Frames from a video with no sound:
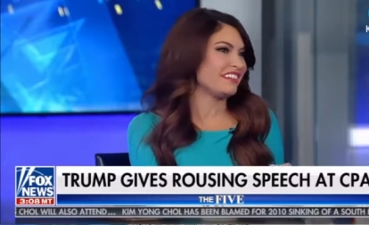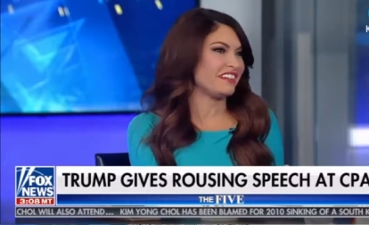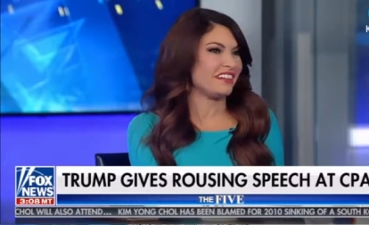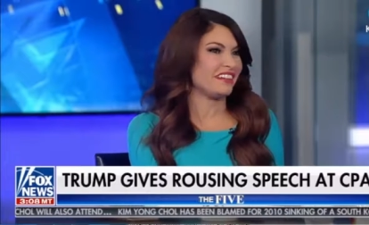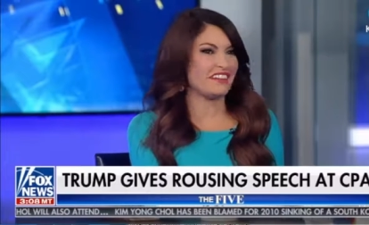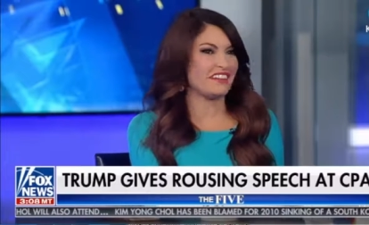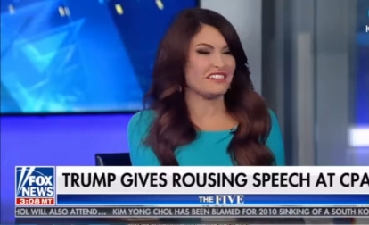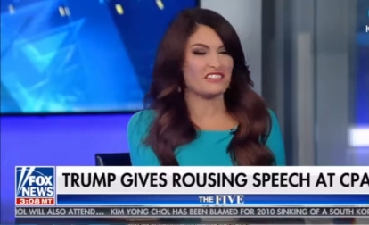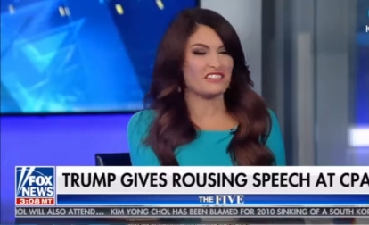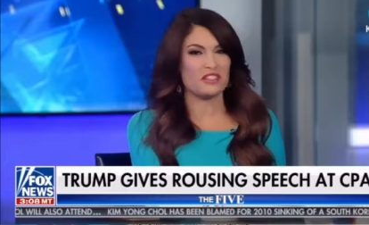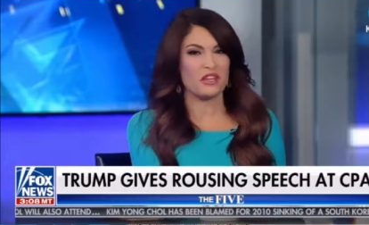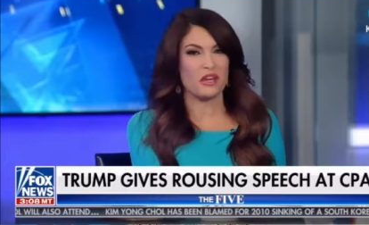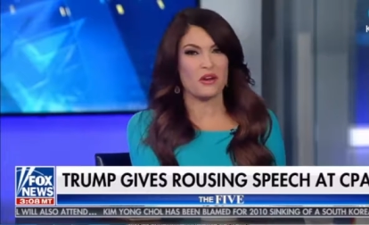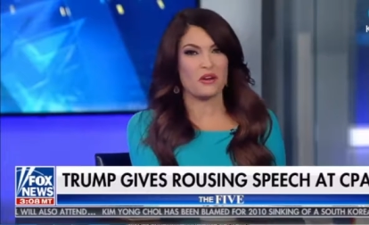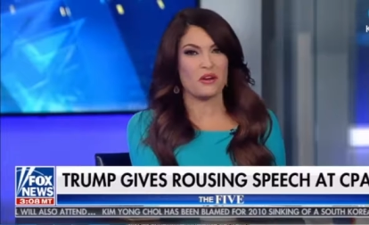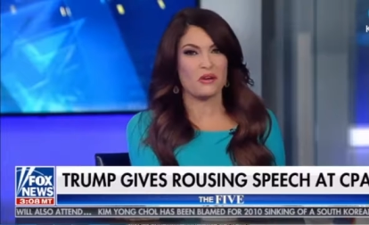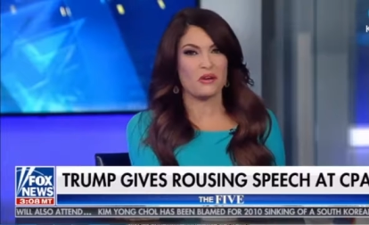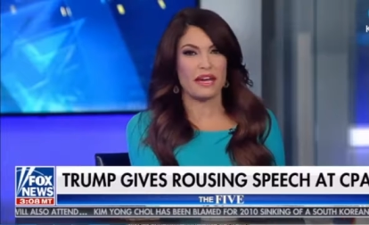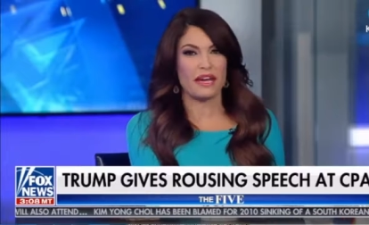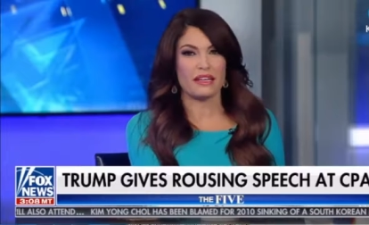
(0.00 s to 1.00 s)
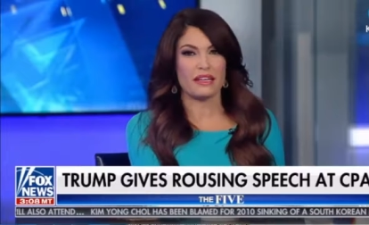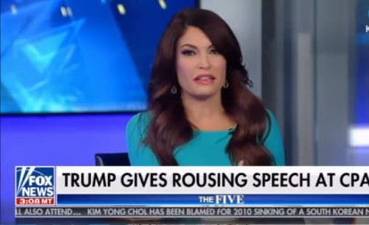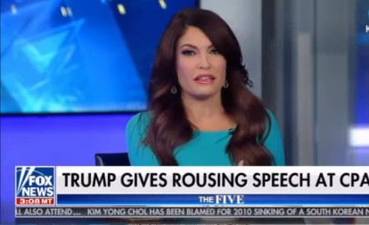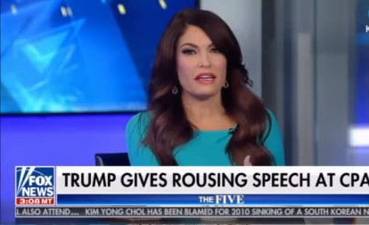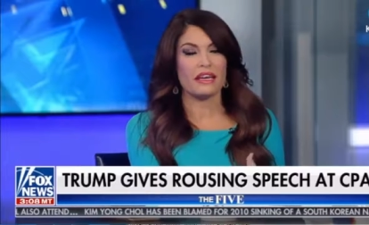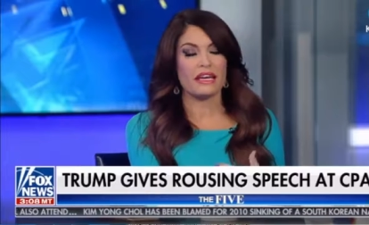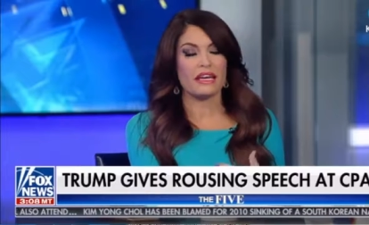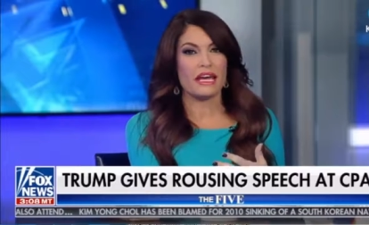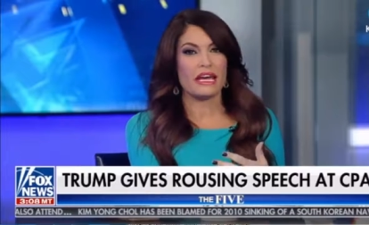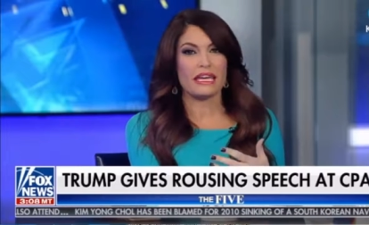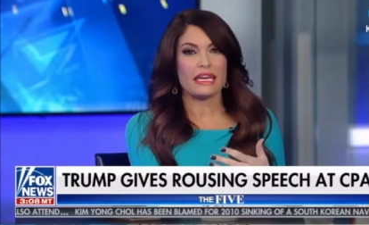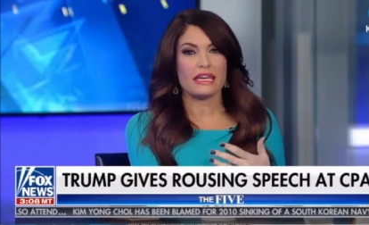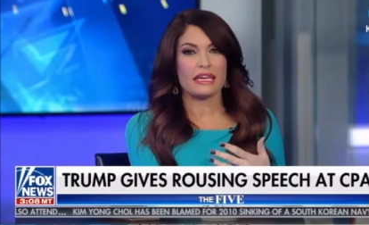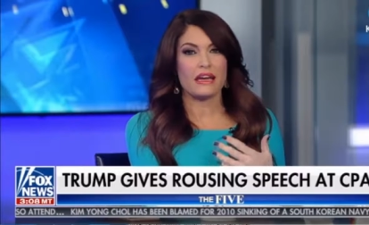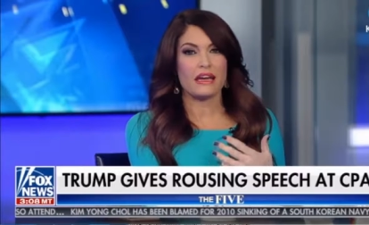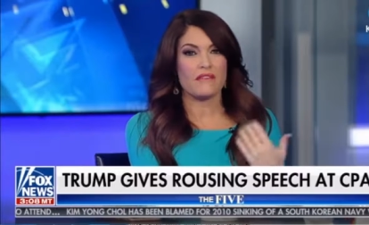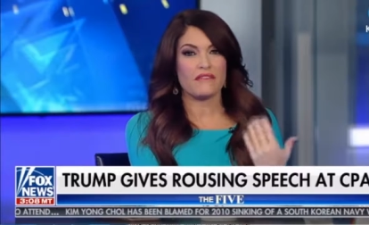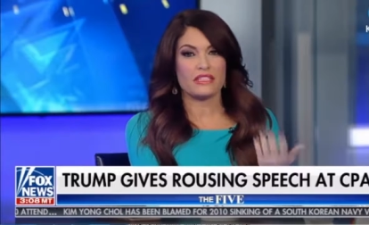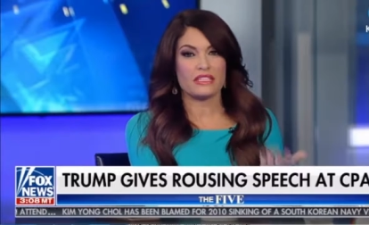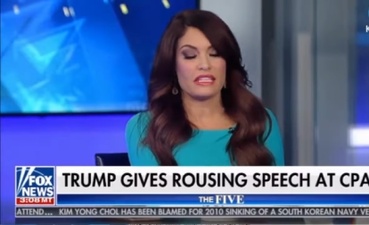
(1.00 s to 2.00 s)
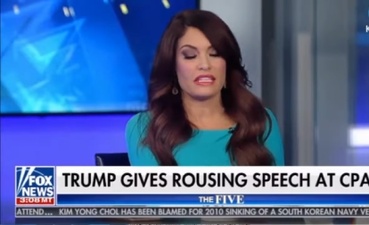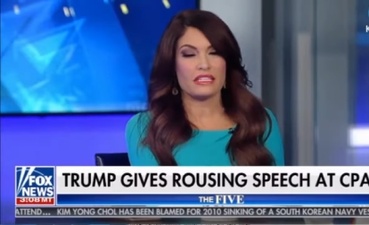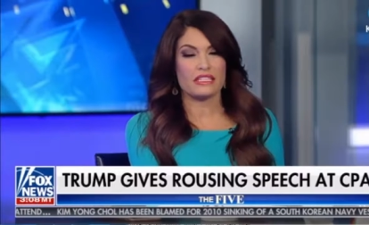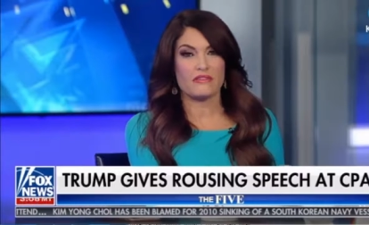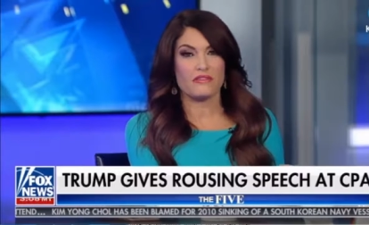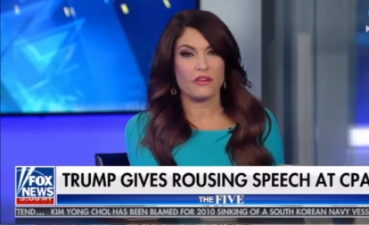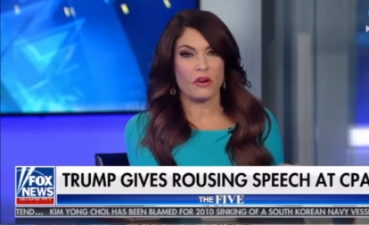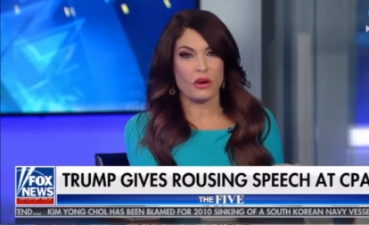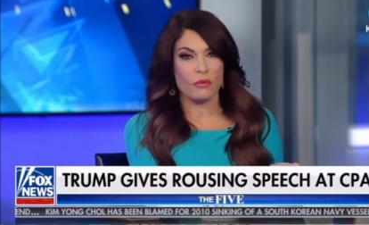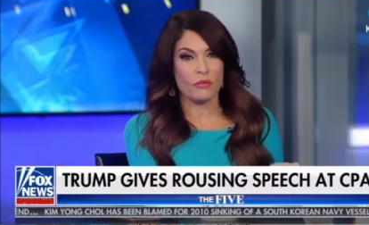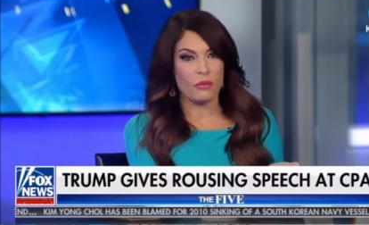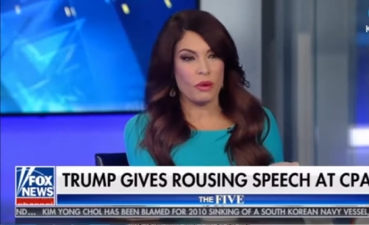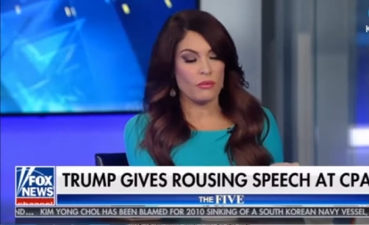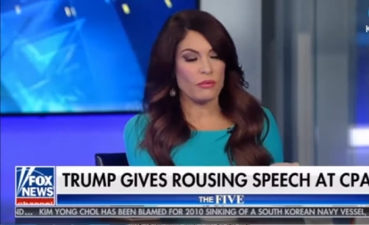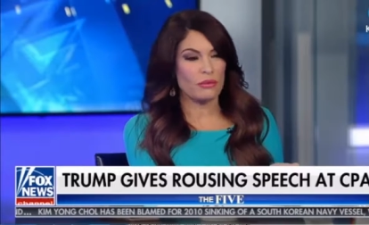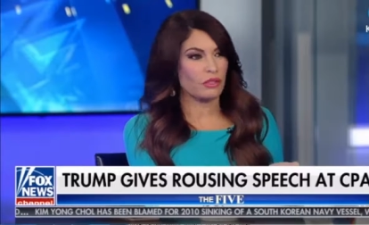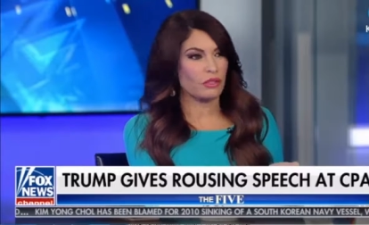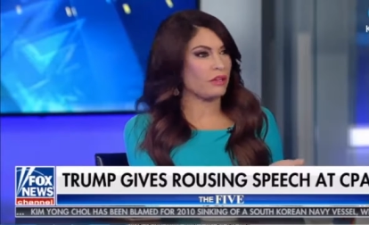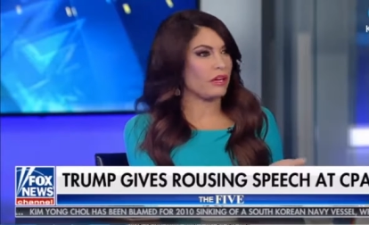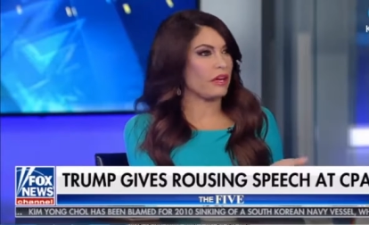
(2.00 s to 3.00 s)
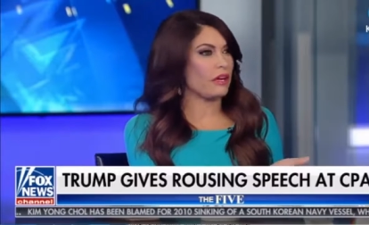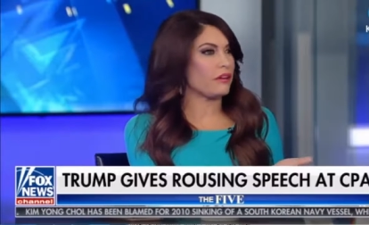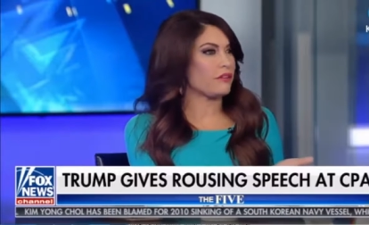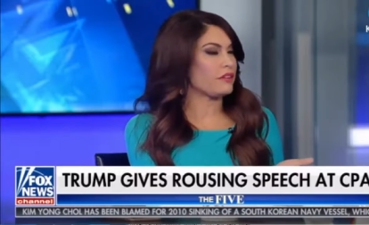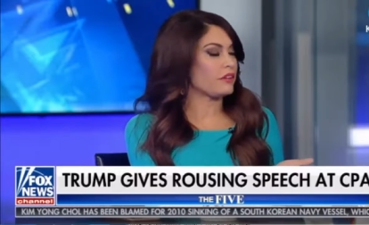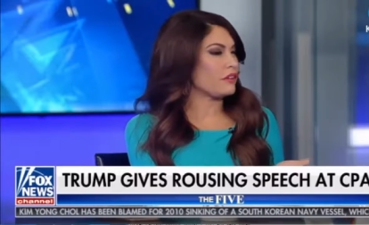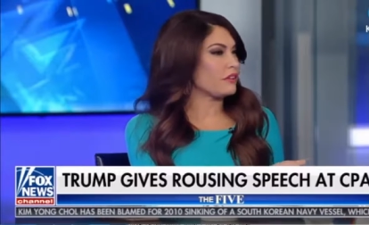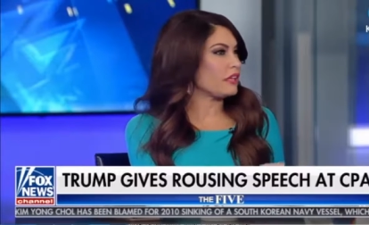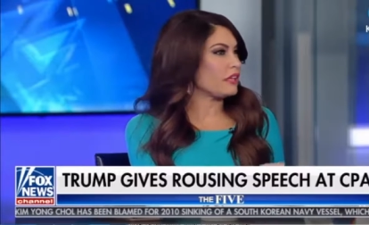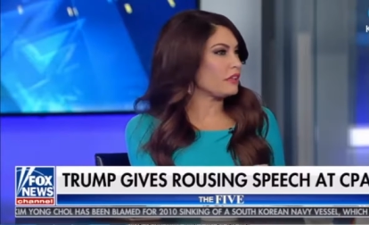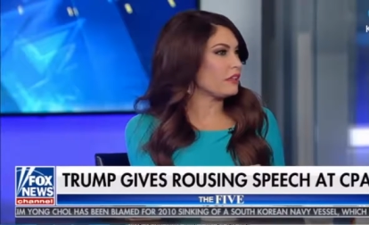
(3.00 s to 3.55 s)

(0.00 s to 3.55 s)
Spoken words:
You know? So, and he obviously did very well with the crowd there.